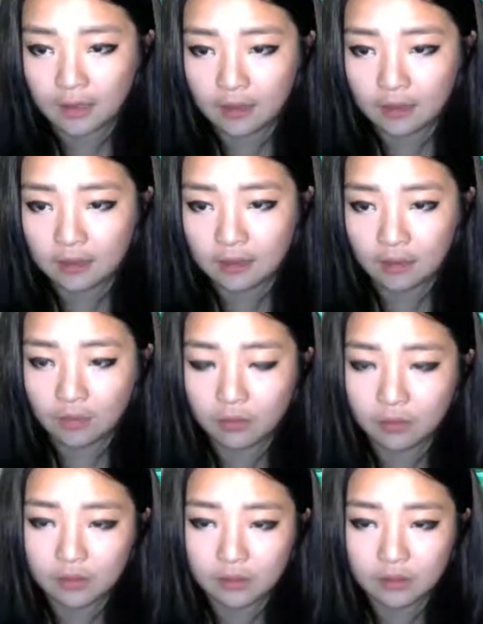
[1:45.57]
and that
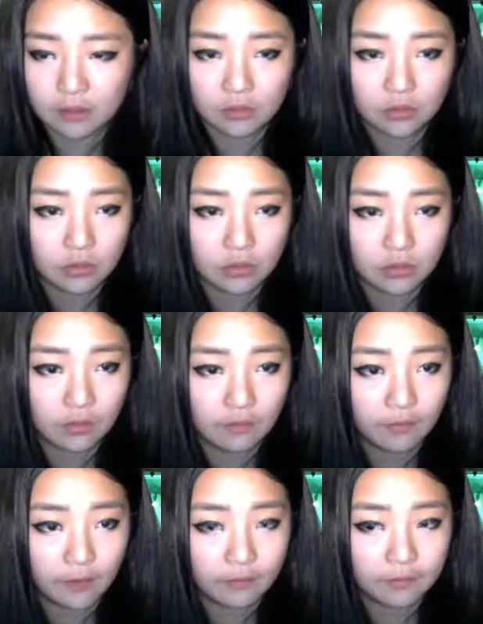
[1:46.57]
would be
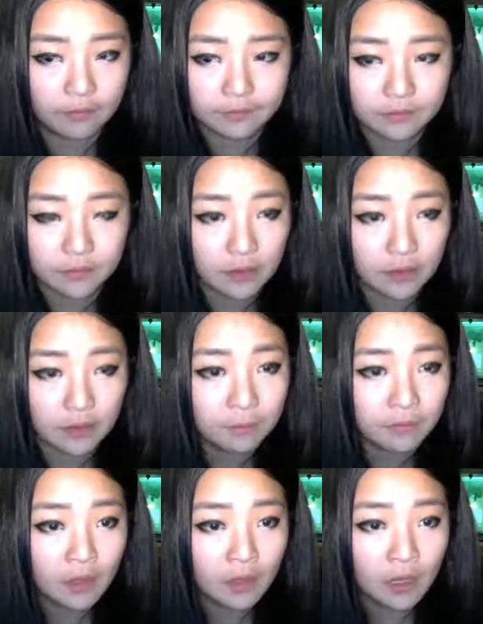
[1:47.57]
625. Good.
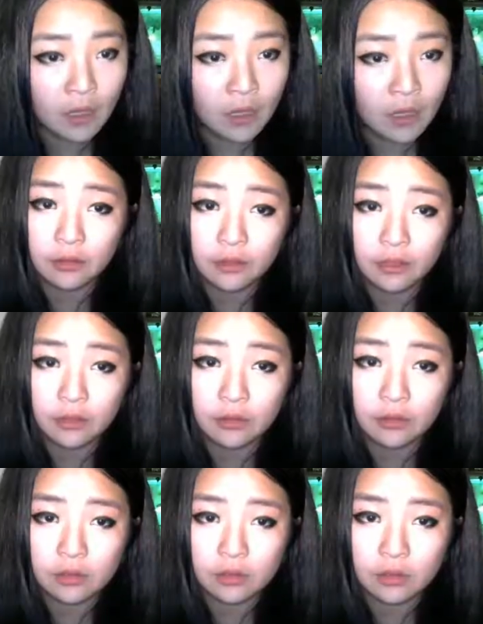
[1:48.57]

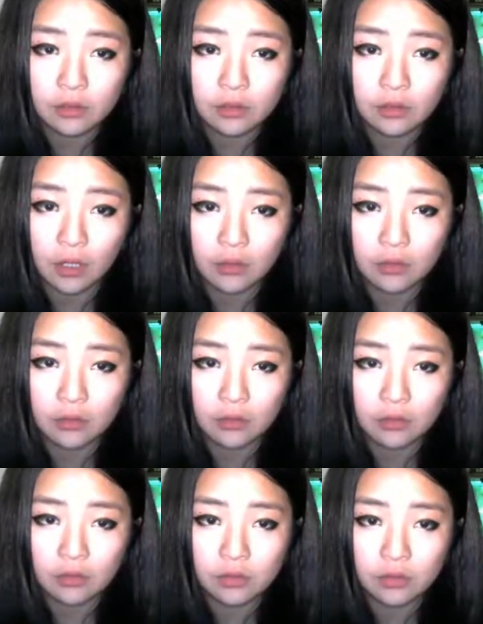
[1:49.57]
Calculators, you can
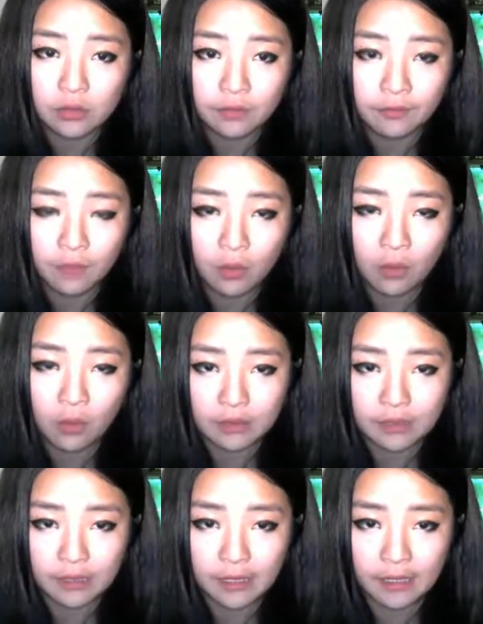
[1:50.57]
use 2 //
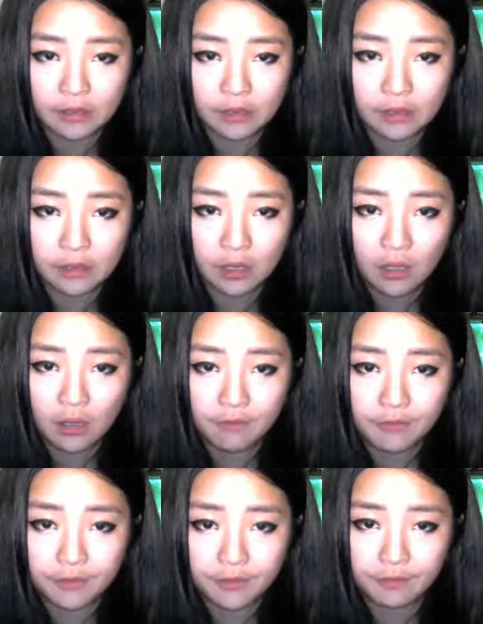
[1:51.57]

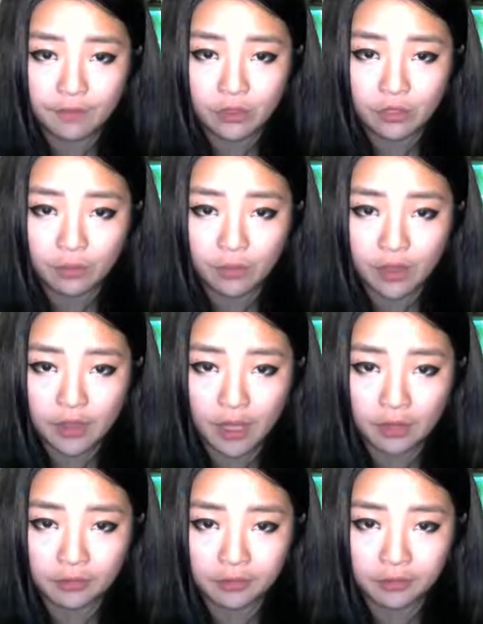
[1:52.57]
for division
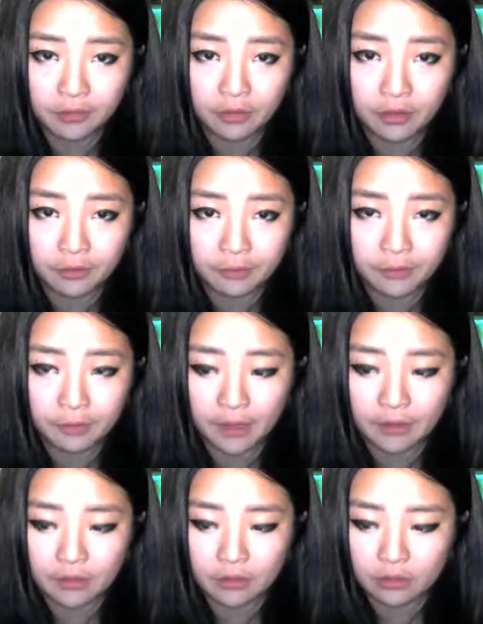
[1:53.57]
without a
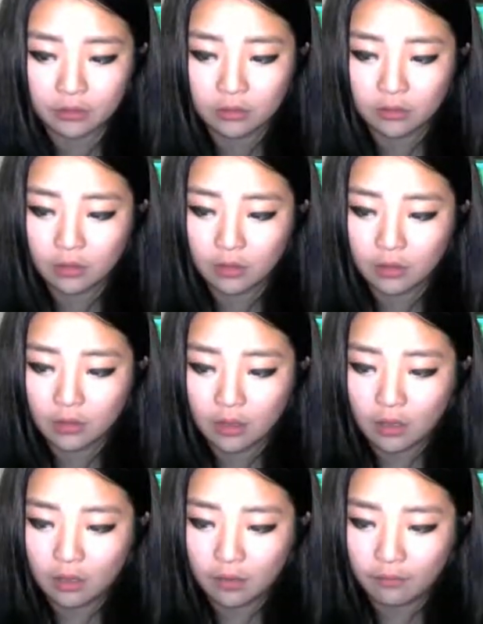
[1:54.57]
remainder.
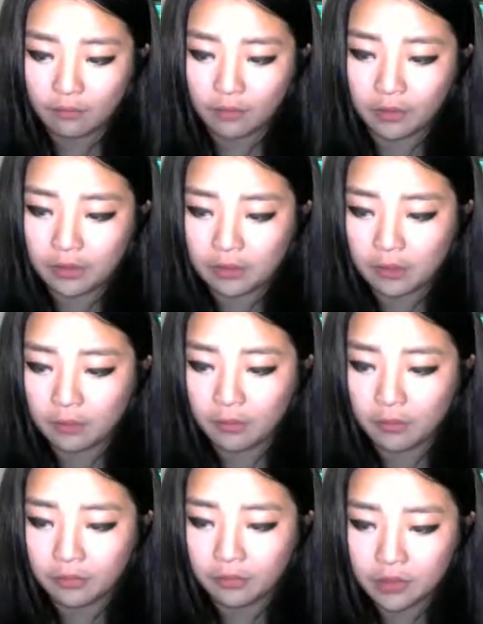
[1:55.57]
For
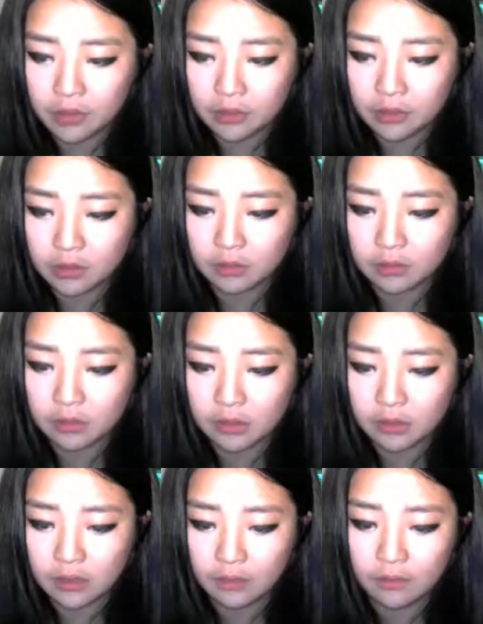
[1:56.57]
example, you can do
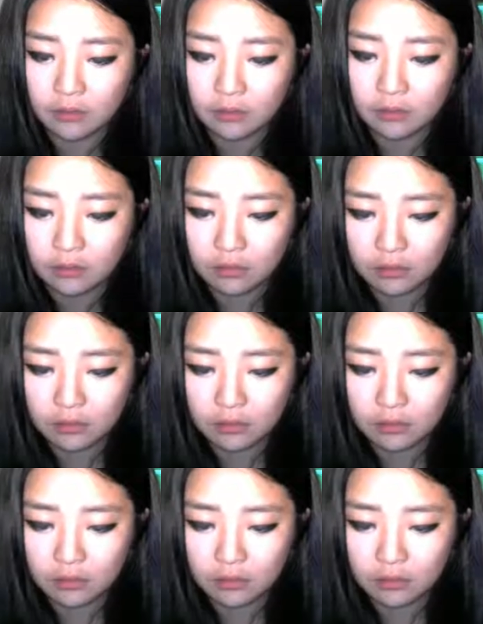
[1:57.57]
7